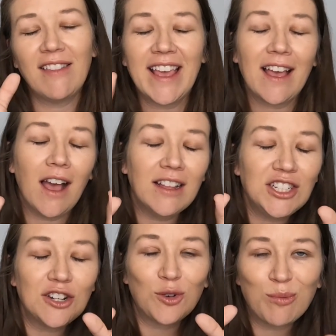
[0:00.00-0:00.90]
like a
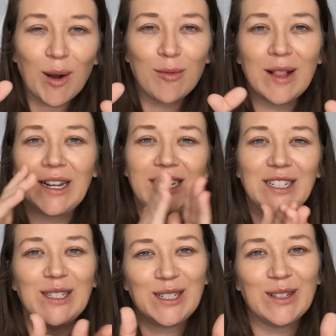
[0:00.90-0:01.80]
general probability,
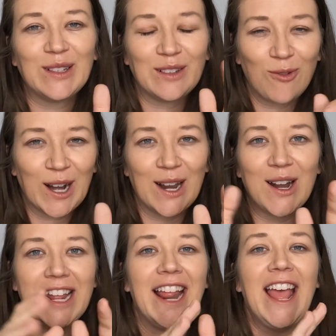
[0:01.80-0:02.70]
she's still working
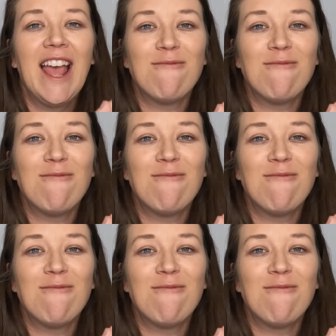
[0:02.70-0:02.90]
on it,